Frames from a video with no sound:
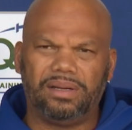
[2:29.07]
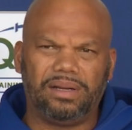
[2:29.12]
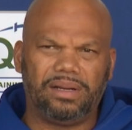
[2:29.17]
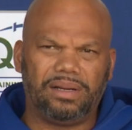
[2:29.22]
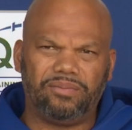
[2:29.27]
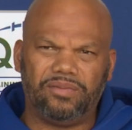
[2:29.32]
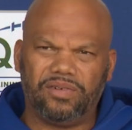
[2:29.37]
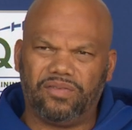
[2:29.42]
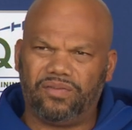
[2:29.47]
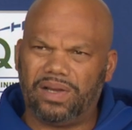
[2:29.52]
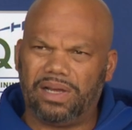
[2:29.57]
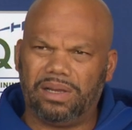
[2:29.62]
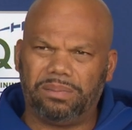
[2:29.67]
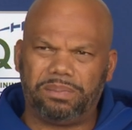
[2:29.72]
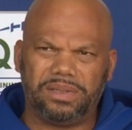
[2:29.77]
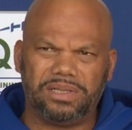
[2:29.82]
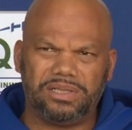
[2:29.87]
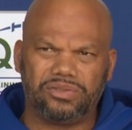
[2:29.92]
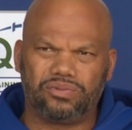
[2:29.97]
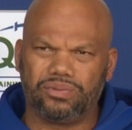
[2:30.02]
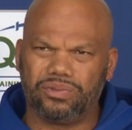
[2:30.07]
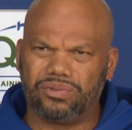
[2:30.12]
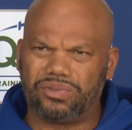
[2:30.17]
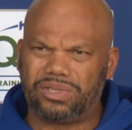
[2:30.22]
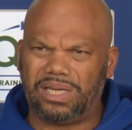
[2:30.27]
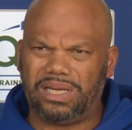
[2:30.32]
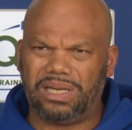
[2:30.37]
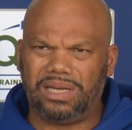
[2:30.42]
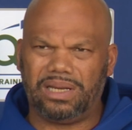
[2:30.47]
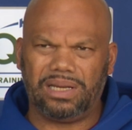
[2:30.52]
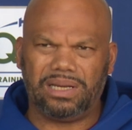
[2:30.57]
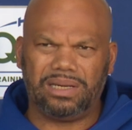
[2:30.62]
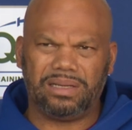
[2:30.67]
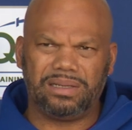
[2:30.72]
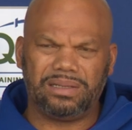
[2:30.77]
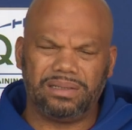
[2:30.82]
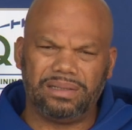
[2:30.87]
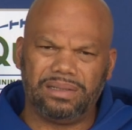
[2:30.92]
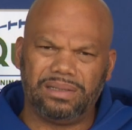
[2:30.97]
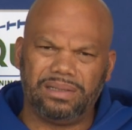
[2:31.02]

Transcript: of developing his routine